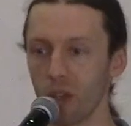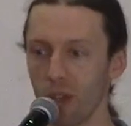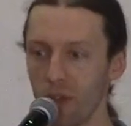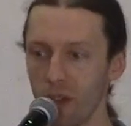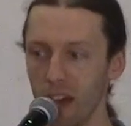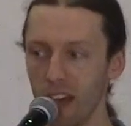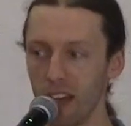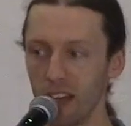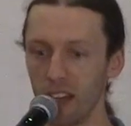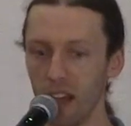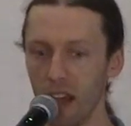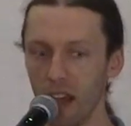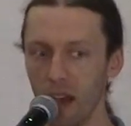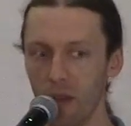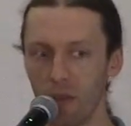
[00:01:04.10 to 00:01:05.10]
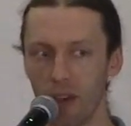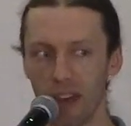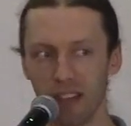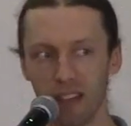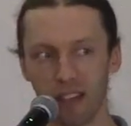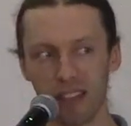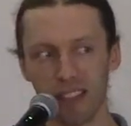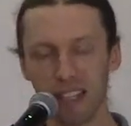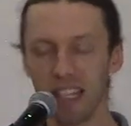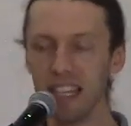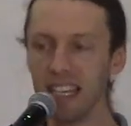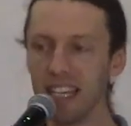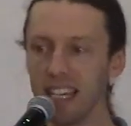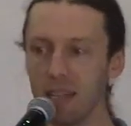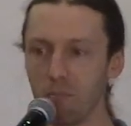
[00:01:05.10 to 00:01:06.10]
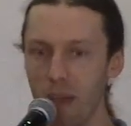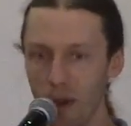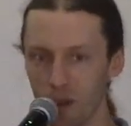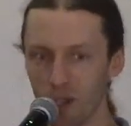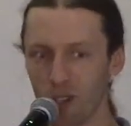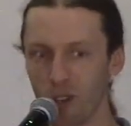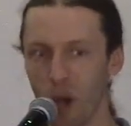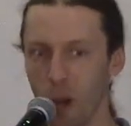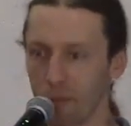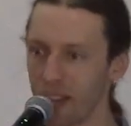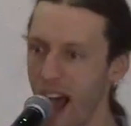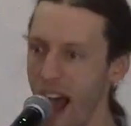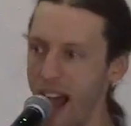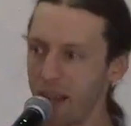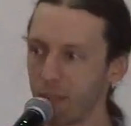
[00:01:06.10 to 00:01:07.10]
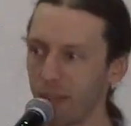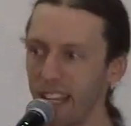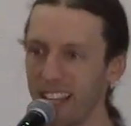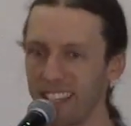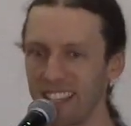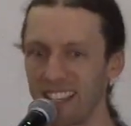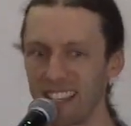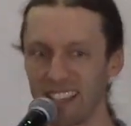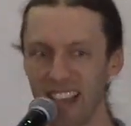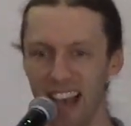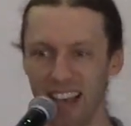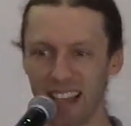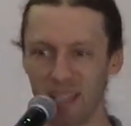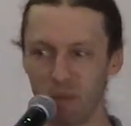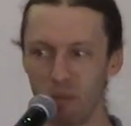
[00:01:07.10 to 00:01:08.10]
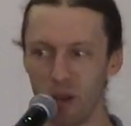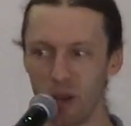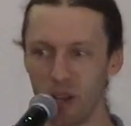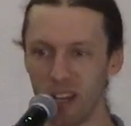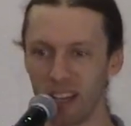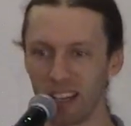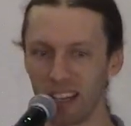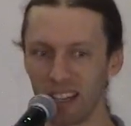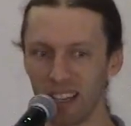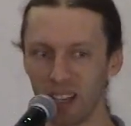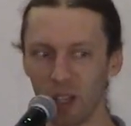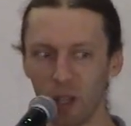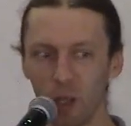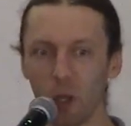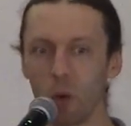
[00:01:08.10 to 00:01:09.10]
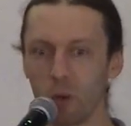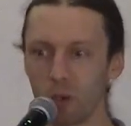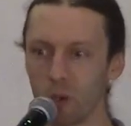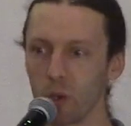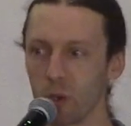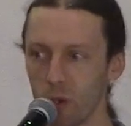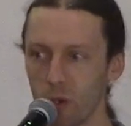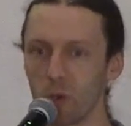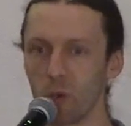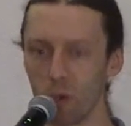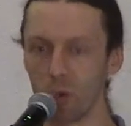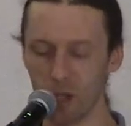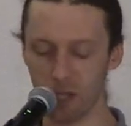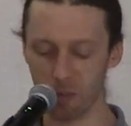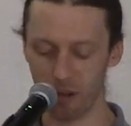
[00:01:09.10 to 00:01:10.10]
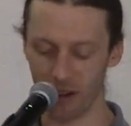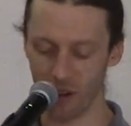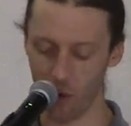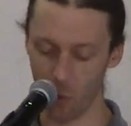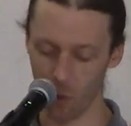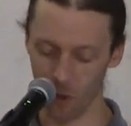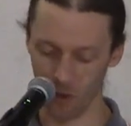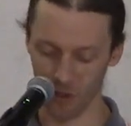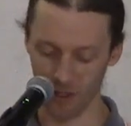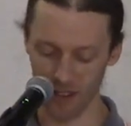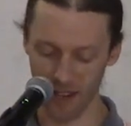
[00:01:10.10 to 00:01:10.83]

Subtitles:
that see mountaintops, high places, as being closer to the spirit world.